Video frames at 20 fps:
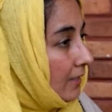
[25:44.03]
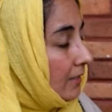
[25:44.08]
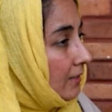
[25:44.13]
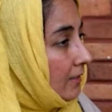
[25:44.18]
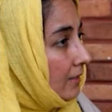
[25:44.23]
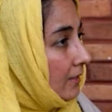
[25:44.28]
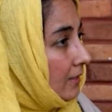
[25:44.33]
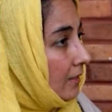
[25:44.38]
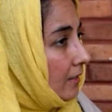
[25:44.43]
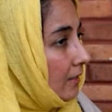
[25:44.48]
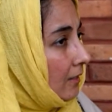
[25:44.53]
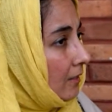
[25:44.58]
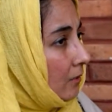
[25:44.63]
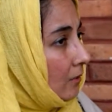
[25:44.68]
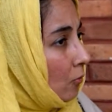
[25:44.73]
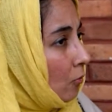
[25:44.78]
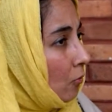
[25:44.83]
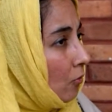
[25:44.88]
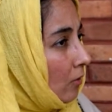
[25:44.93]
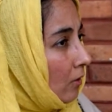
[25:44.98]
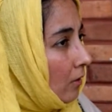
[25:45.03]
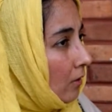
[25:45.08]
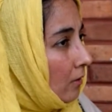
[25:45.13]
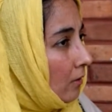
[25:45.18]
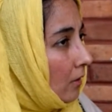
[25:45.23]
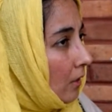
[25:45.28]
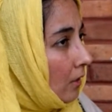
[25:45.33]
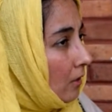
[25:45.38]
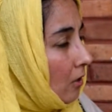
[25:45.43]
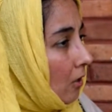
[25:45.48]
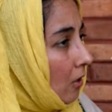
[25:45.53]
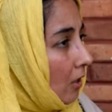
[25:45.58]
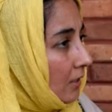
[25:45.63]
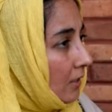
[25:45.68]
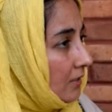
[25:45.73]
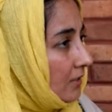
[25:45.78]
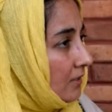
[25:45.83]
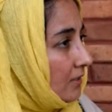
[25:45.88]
an idea or a